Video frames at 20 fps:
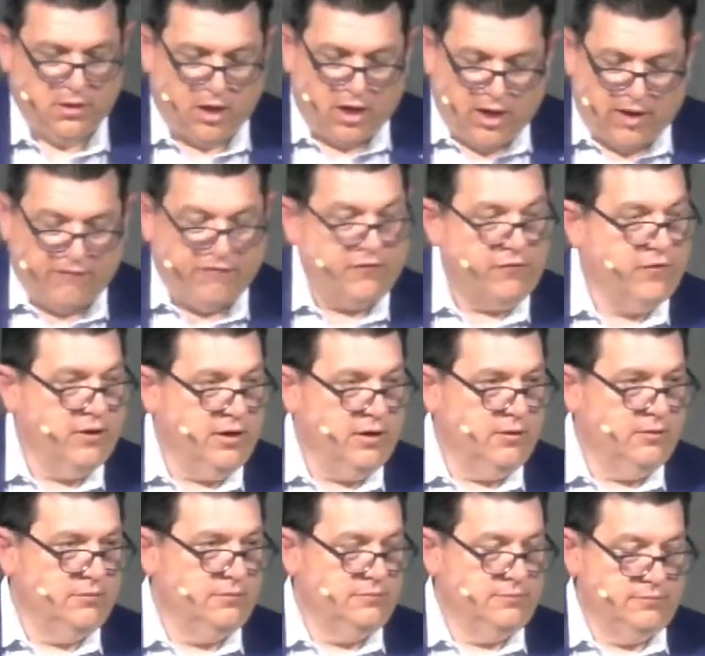
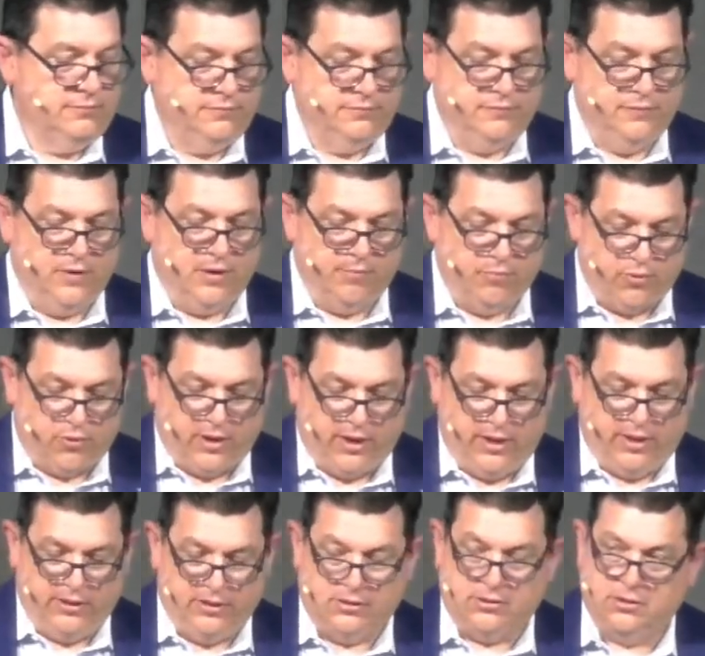Offering
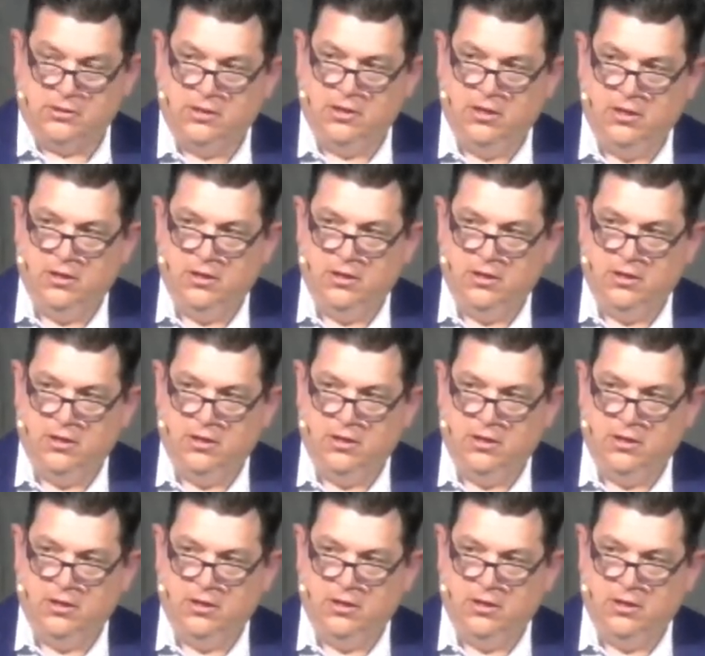praise,